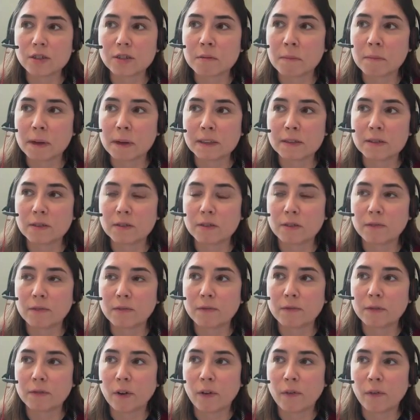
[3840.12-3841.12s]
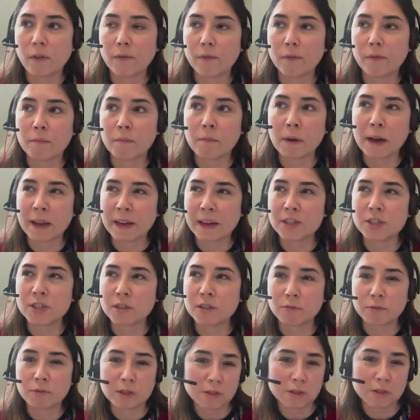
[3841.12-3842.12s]
not a matter of
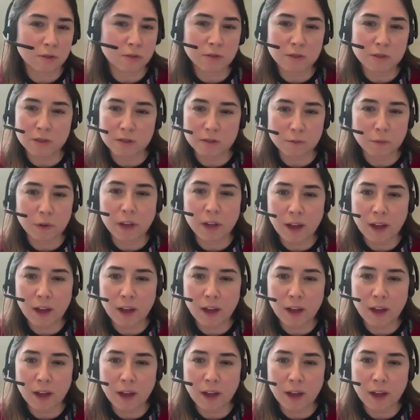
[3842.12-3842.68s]
managing resources.